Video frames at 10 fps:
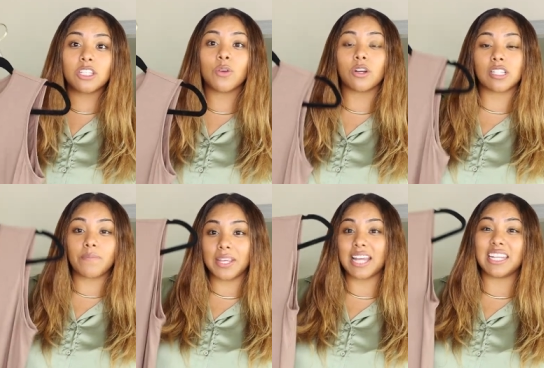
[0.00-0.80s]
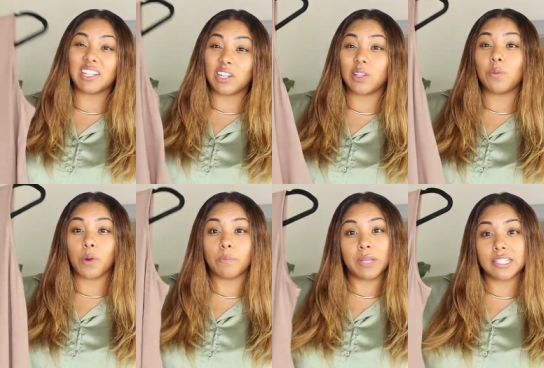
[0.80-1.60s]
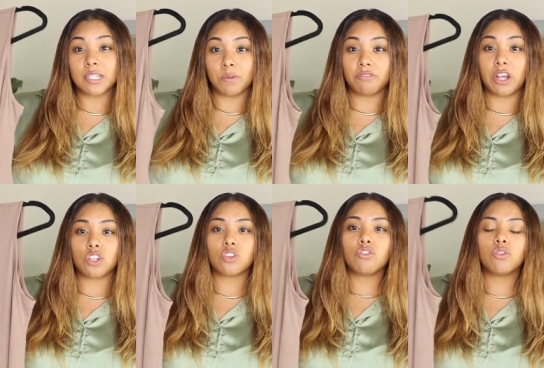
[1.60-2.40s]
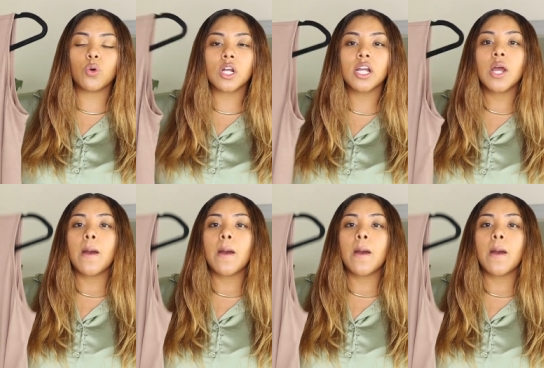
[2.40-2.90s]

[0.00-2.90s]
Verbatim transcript: to or something I need to look a little more business professional for,